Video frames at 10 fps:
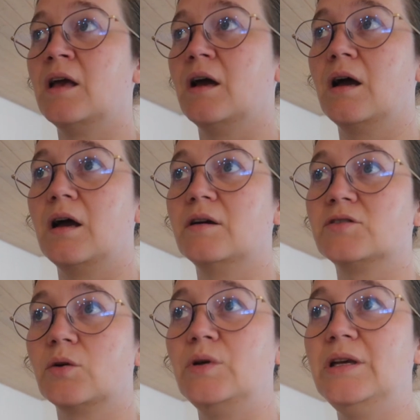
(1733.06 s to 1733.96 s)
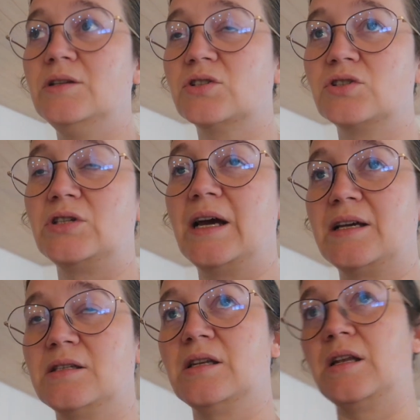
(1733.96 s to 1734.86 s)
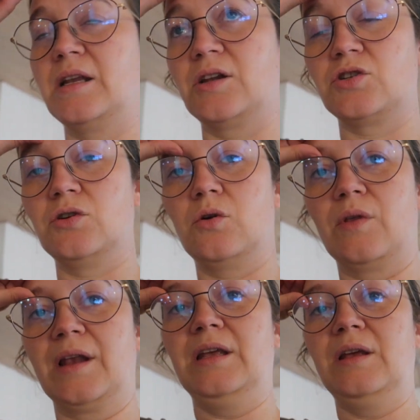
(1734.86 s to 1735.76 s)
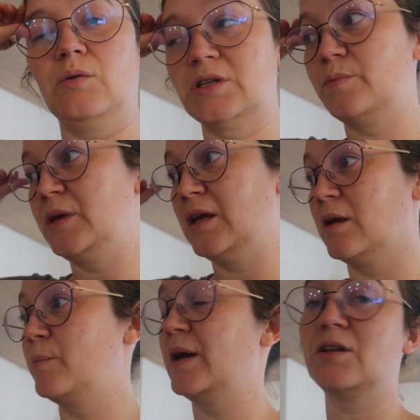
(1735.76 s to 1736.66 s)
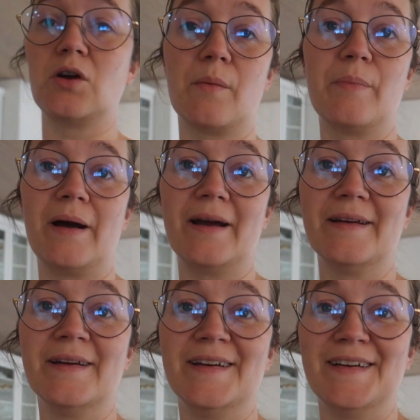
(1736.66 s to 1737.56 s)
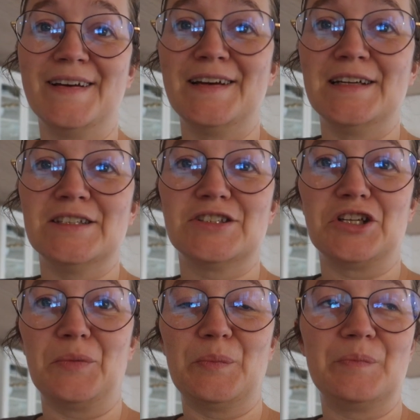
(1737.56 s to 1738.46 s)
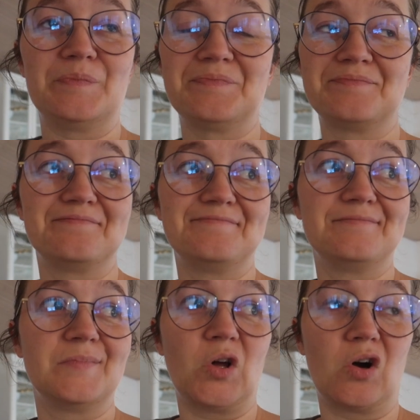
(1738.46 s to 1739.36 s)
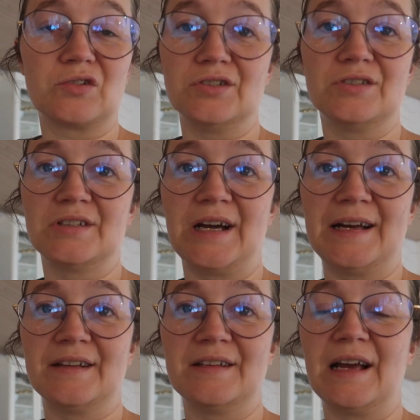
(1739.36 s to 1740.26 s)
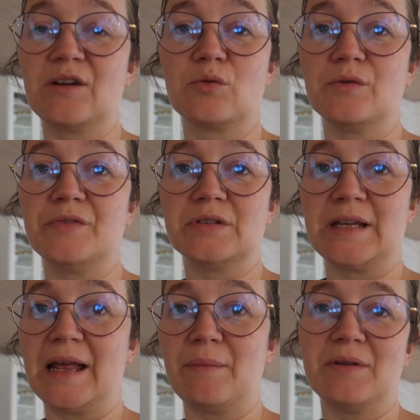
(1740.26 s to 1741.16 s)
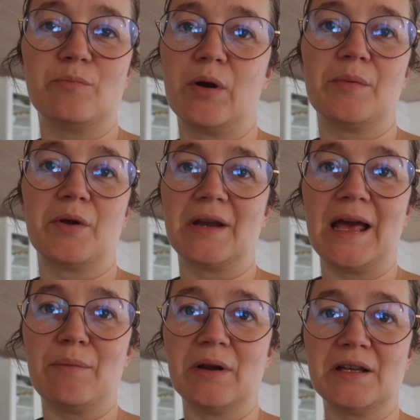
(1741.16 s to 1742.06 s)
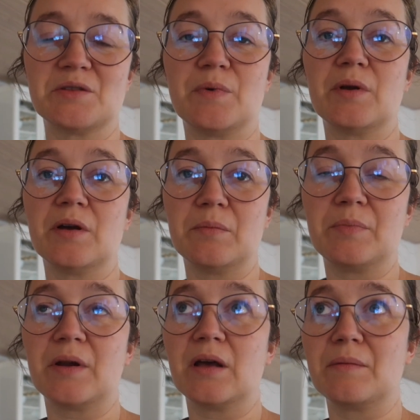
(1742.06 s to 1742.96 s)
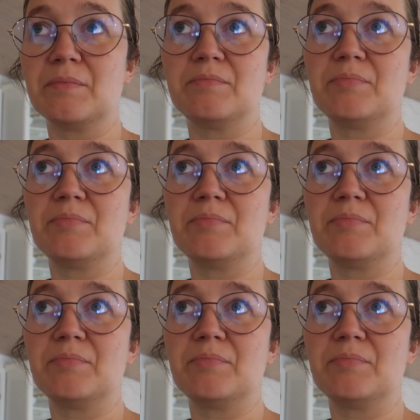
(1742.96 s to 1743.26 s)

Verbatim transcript: Uh, so he just texted and let us know that he was being picked up by some doctor kind of thing. I don't know if it's an probably not an ambulance, but a but a